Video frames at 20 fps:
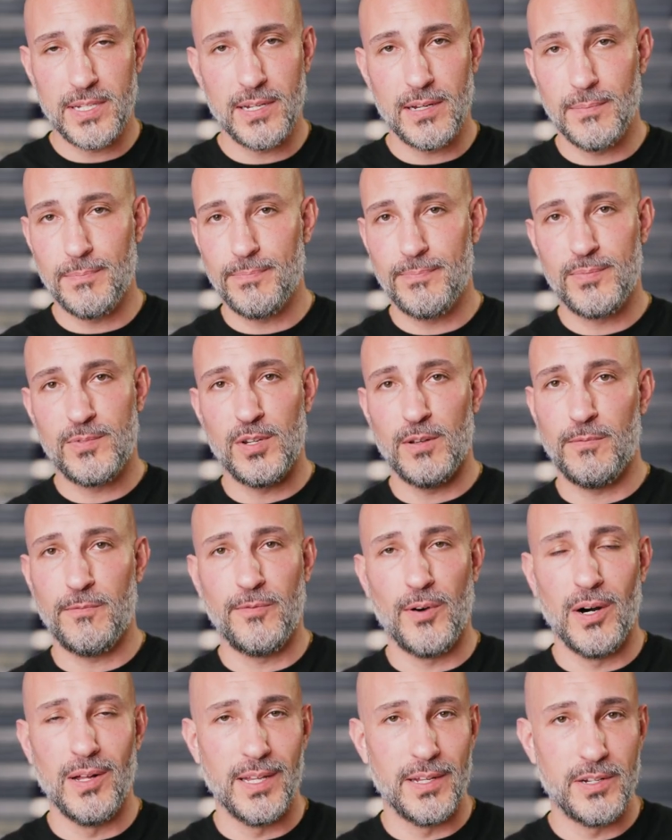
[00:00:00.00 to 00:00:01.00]
to
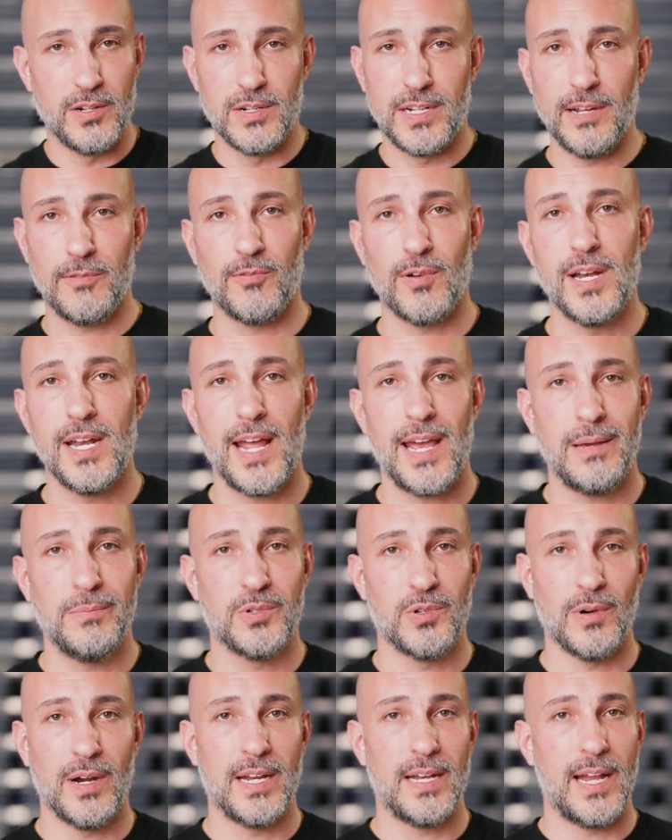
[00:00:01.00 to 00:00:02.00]
fall under different names
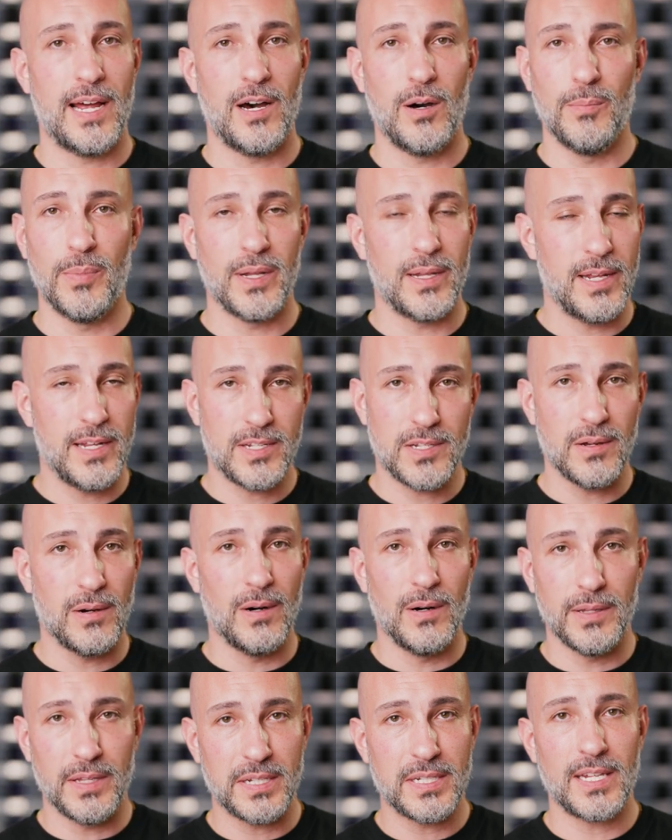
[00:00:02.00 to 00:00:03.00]
right now, but it's
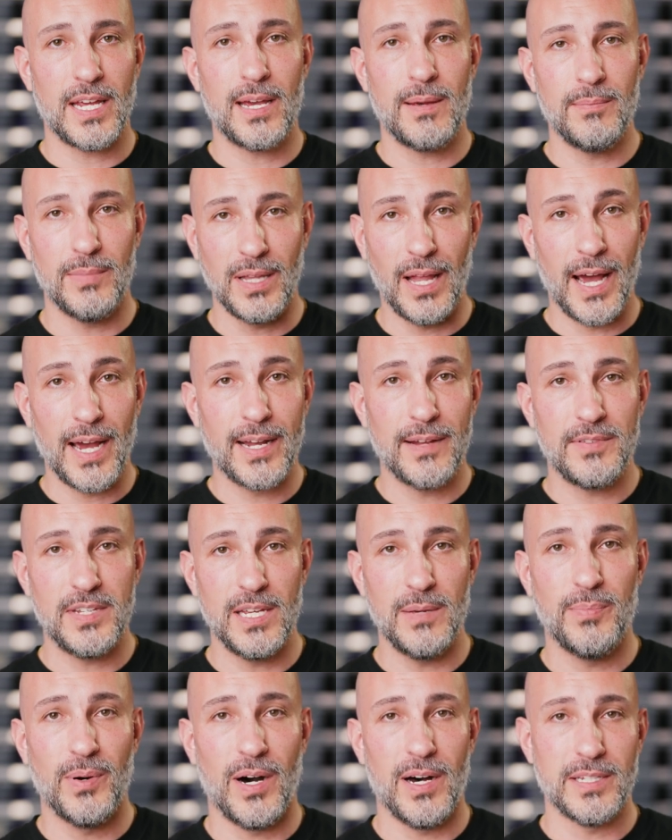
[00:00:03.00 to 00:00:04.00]
all the same line of T
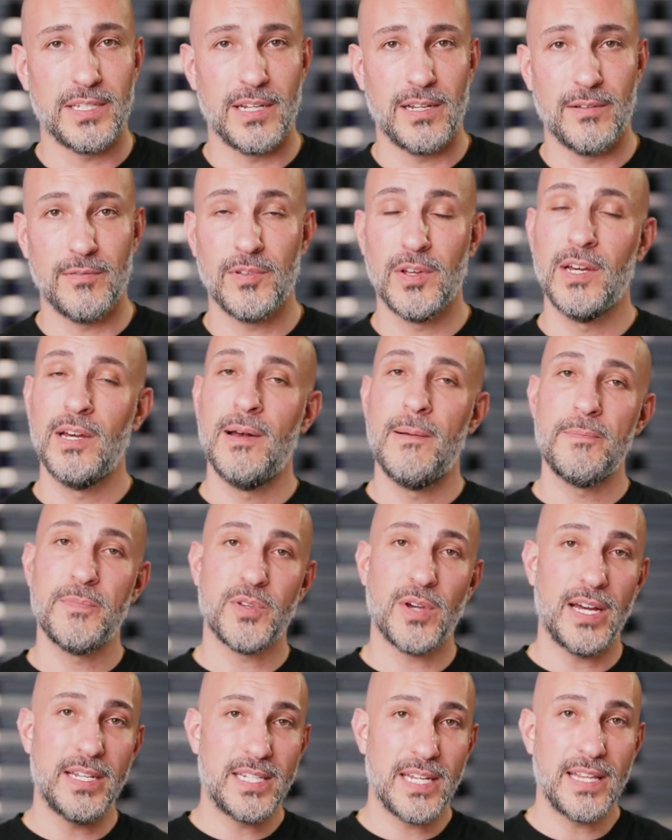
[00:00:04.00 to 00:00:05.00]
positive. So
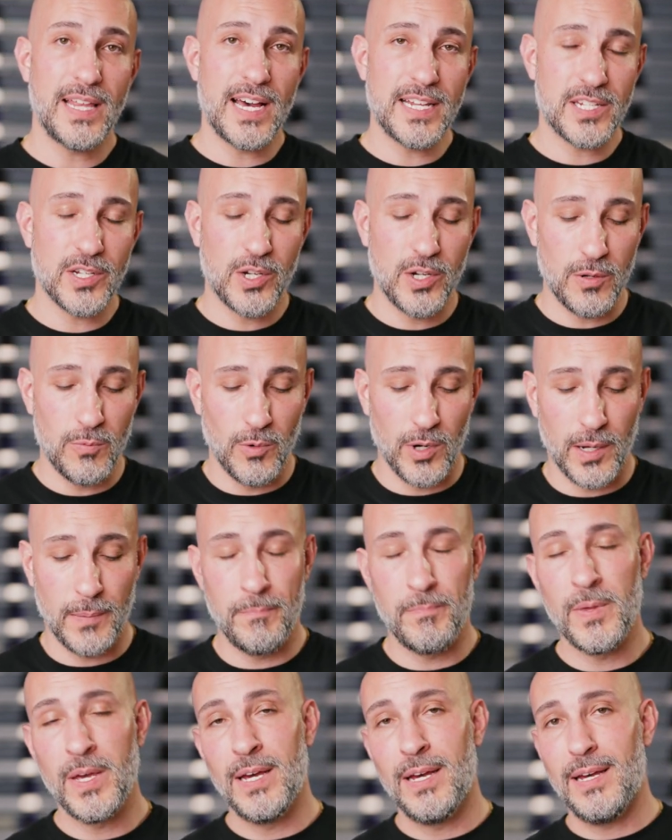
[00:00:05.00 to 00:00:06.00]
I'd say that's a good one.
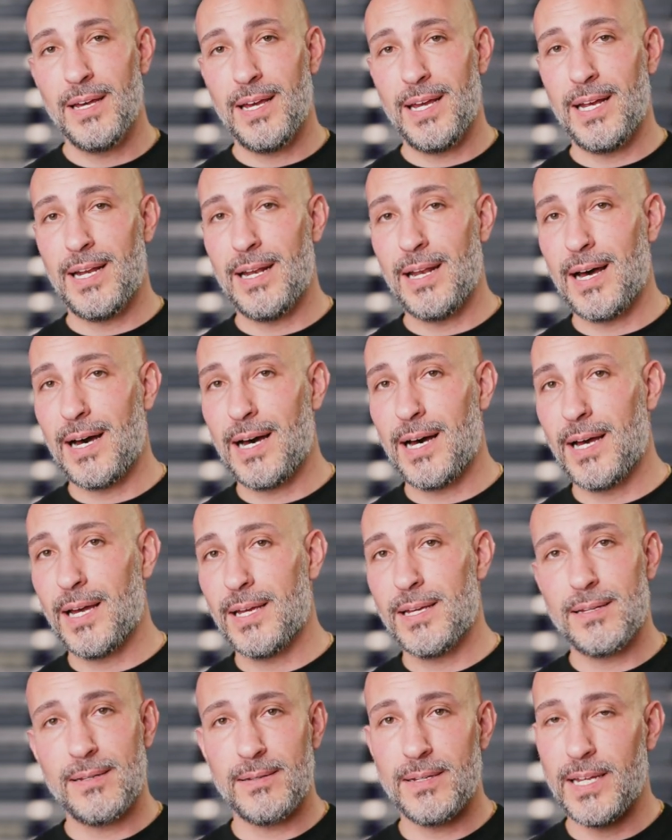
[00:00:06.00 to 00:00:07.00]
And
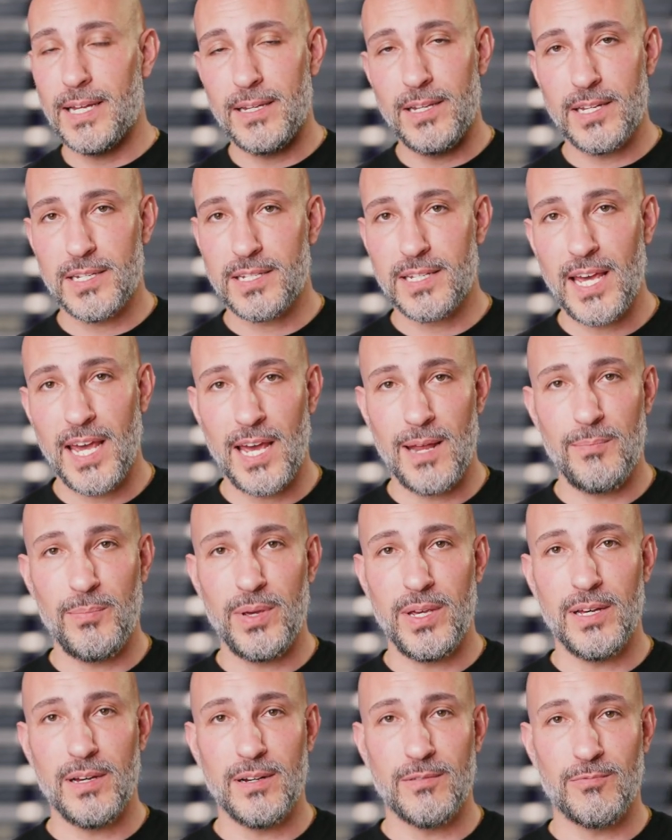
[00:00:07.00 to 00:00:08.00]
this can't
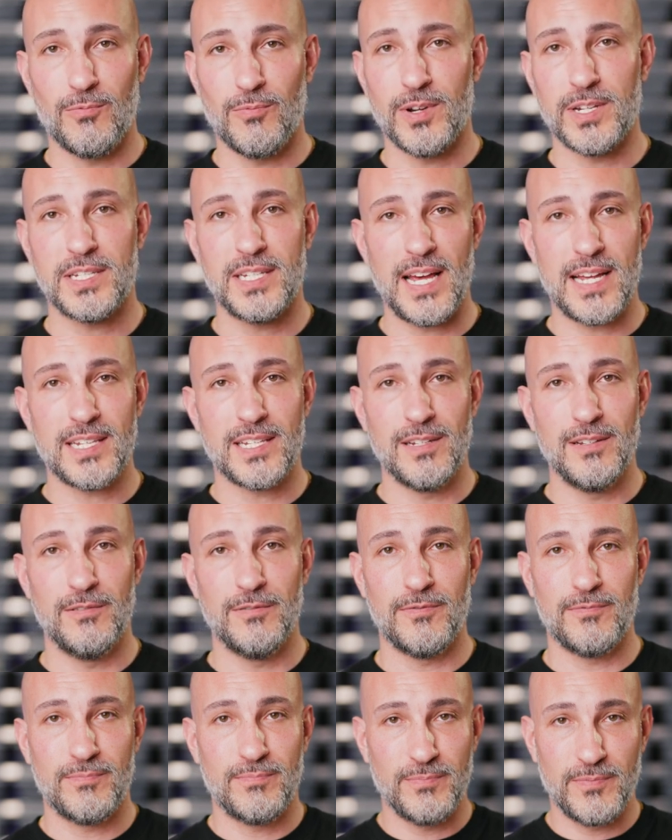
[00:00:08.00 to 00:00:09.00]
be a
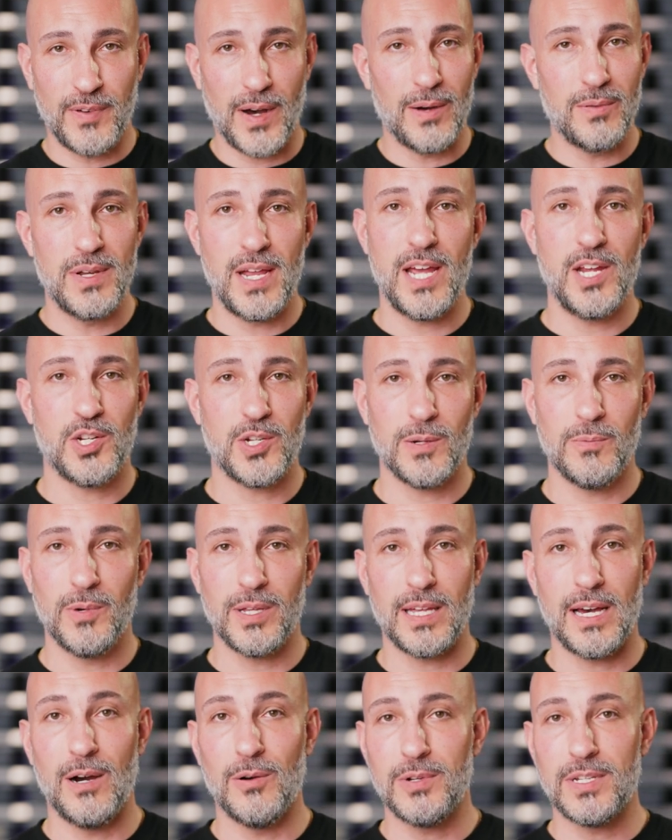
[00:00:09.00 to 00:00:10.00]
recessive foundation
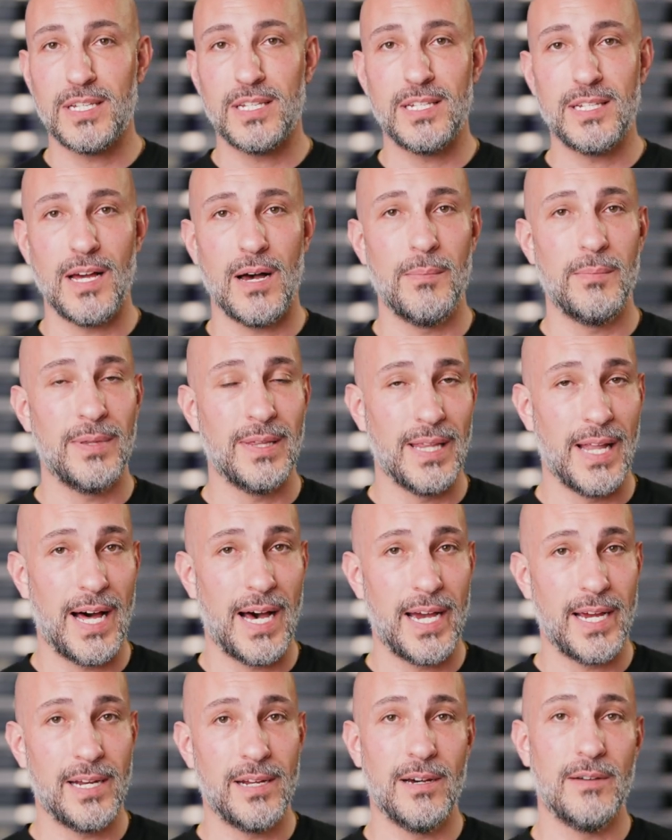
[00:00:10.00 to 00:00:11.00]
without some
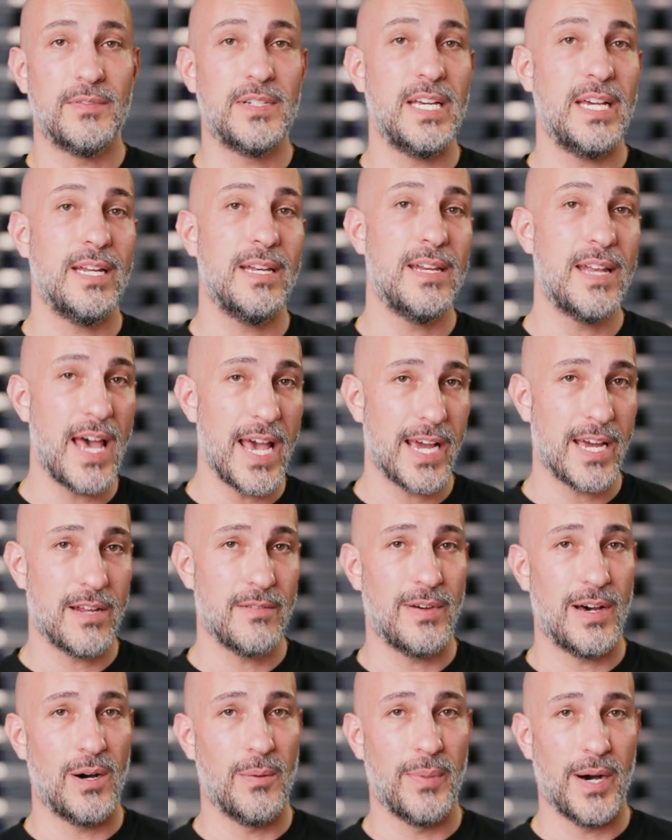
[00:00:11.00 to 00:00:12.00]
line of T negative
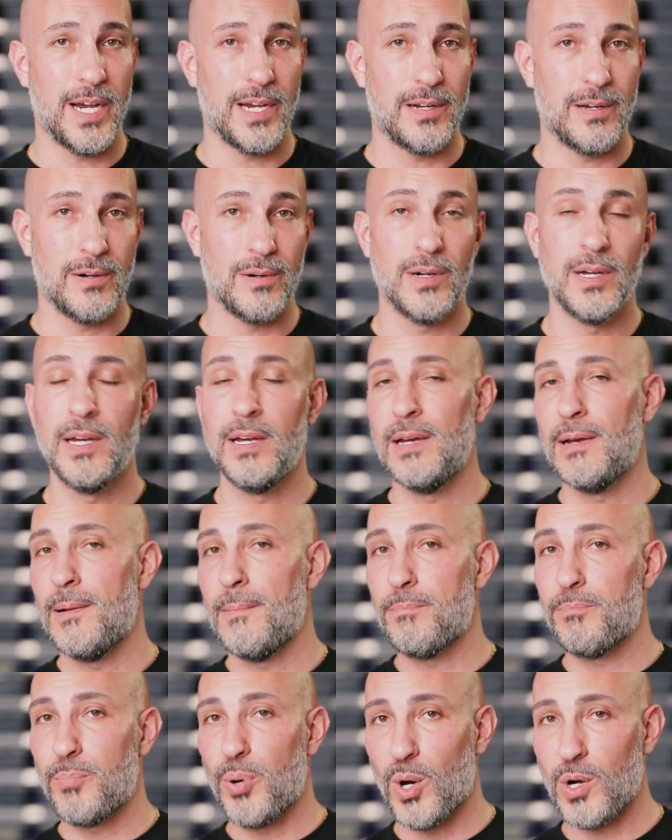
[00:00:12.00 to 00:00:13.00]
albino.
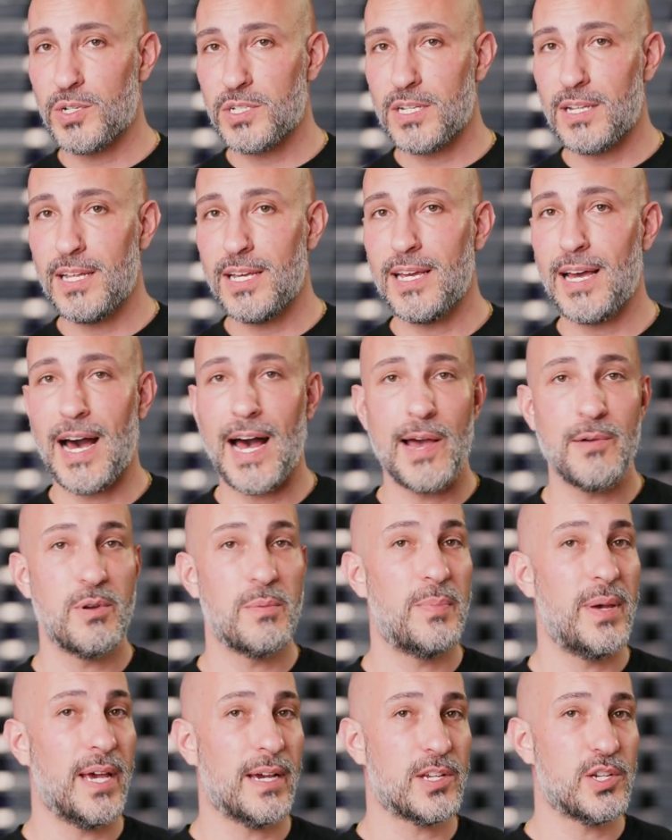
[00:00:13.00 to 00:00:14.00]
Personally, I would pick